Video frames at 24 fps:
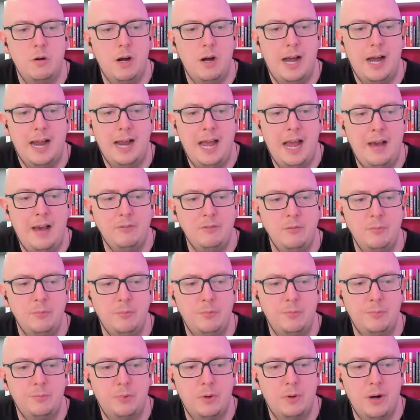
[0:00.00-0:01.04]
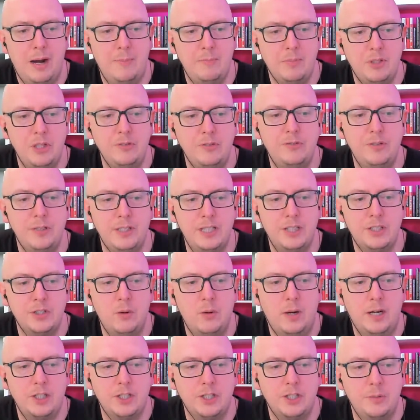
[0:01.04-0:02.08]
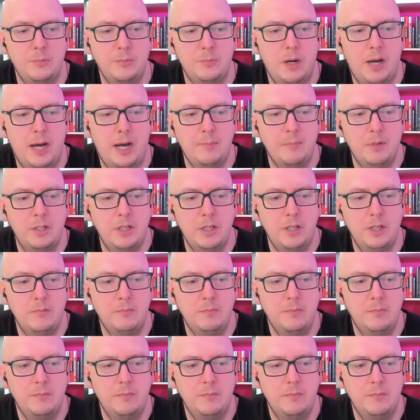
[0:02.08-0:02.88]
I haven't prepped you for this question, but I'm going to